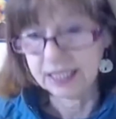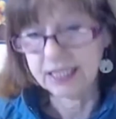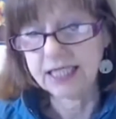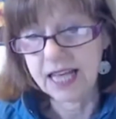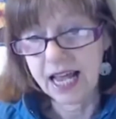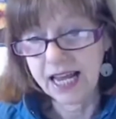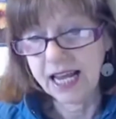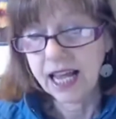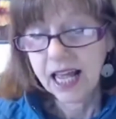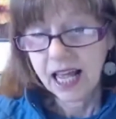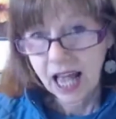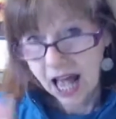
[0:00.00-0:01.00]
as to
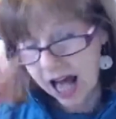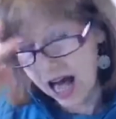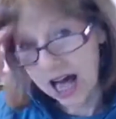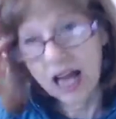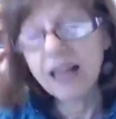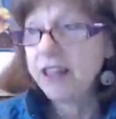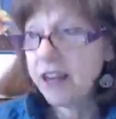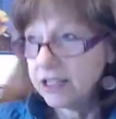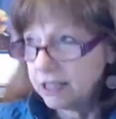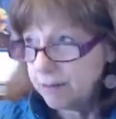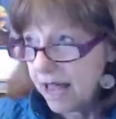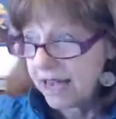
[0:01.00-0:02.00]
say uh,
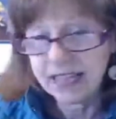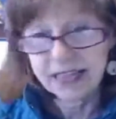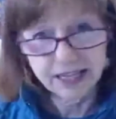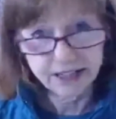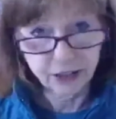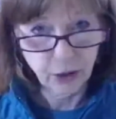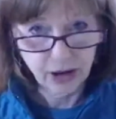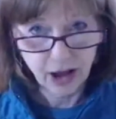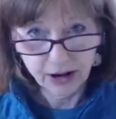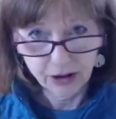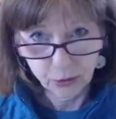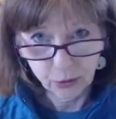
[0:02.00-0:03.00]
there's many things
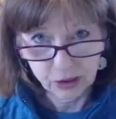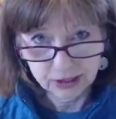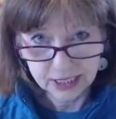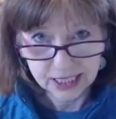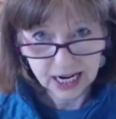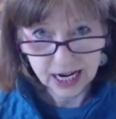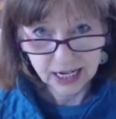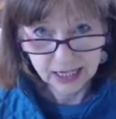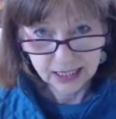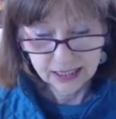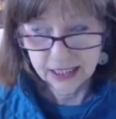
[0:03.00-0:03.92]
going on in the world today.